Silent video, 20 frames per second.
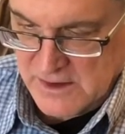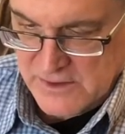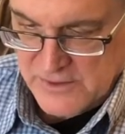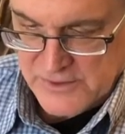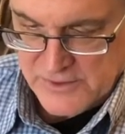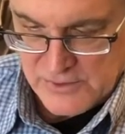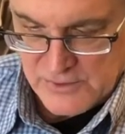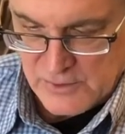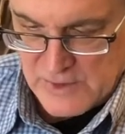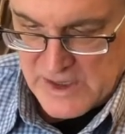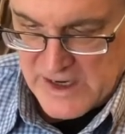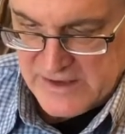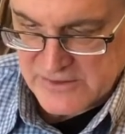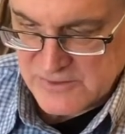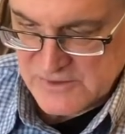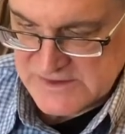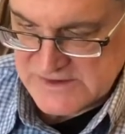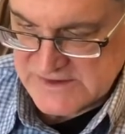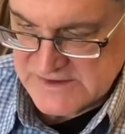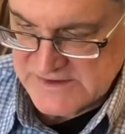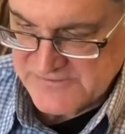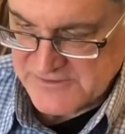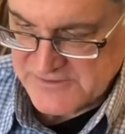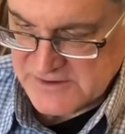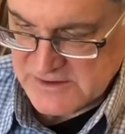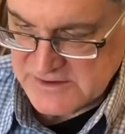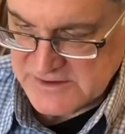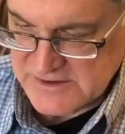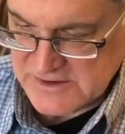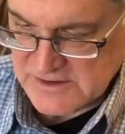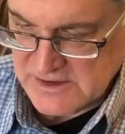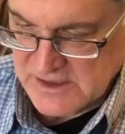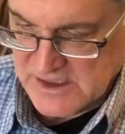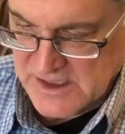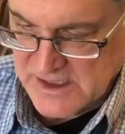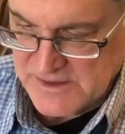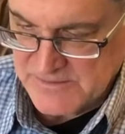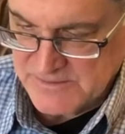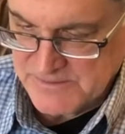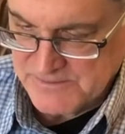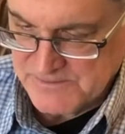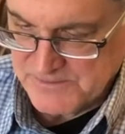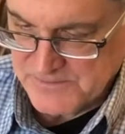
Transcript: Though the rock was difficult to climb,